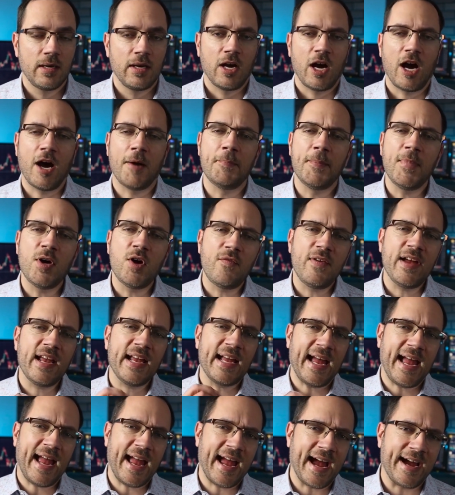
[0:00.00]
A moving
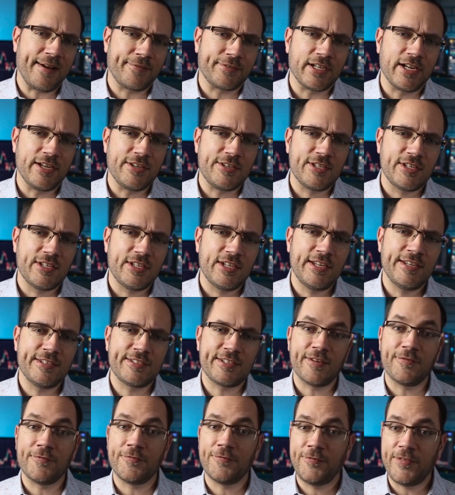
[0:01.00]
average is
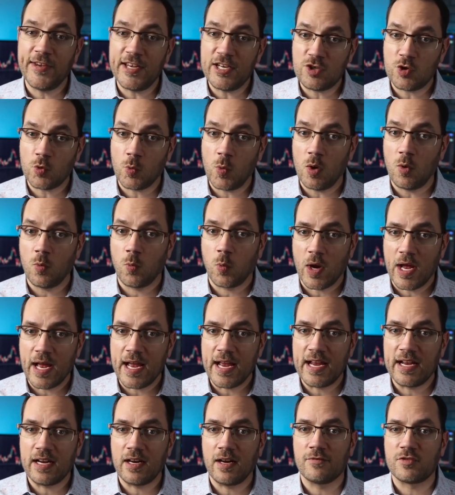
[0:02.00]
a visual
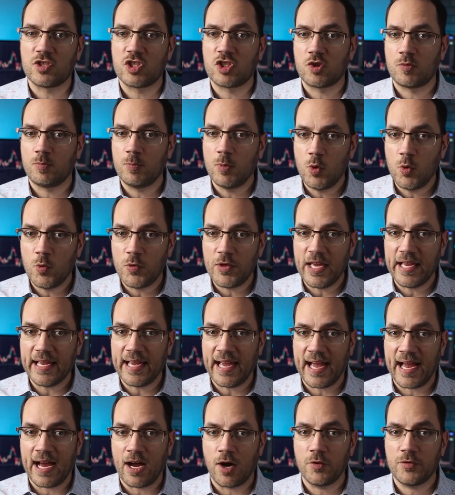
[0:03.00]
way of smoothing
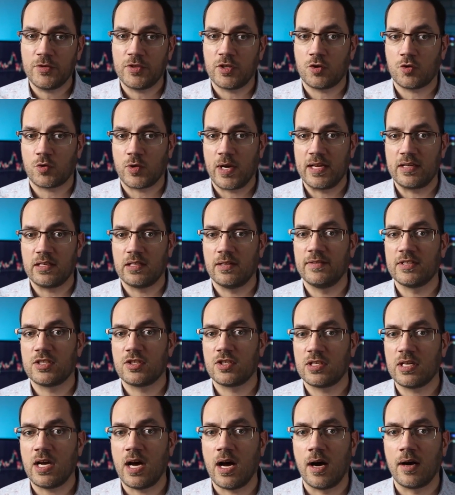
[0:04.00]
out the trend of a
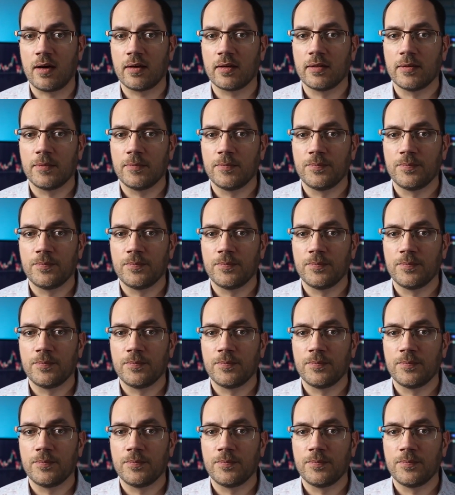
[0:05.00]
stock.